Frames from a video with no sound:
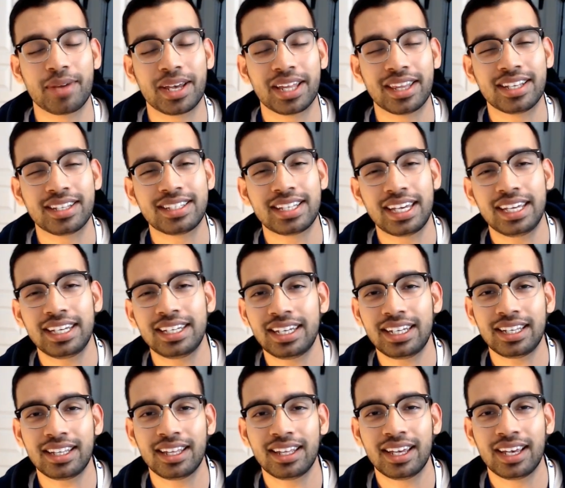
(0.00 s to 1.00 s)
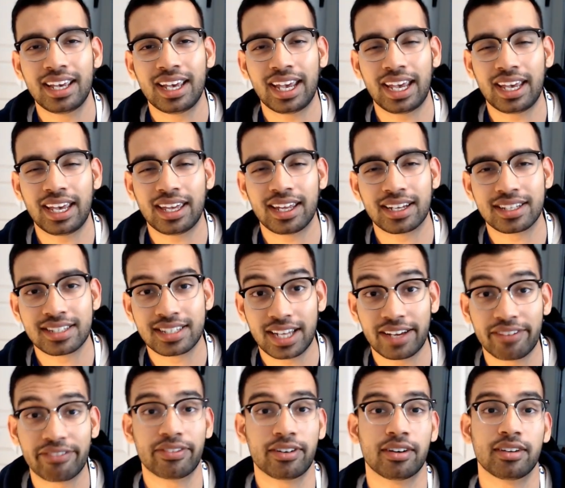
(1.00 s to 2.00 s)
and then taking it a step
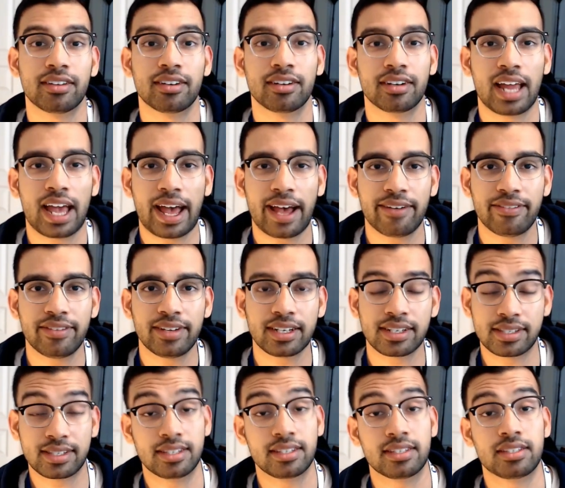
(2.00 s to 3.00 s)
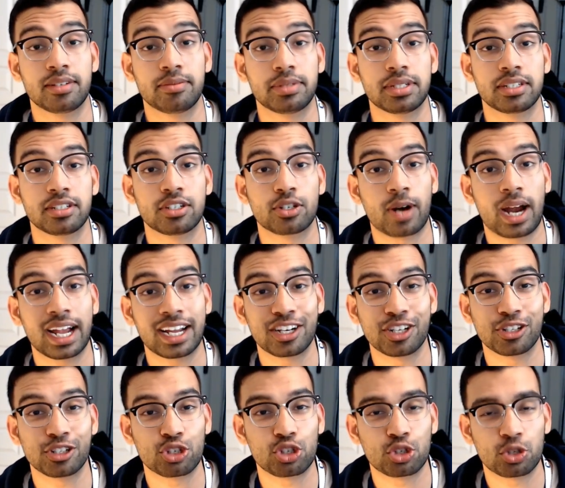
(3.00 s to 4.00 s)
further and having a system to track
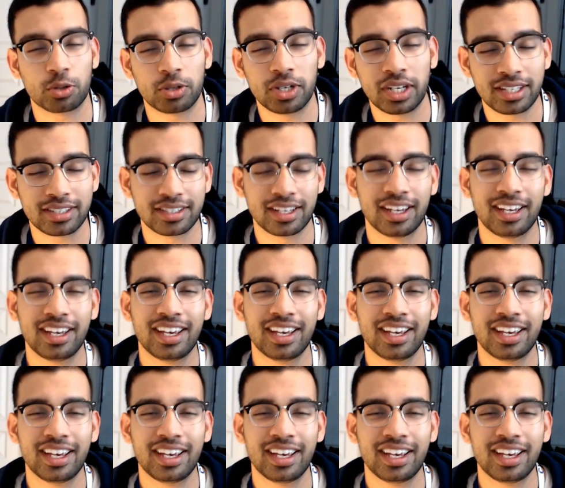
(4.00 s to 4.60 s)
your streaks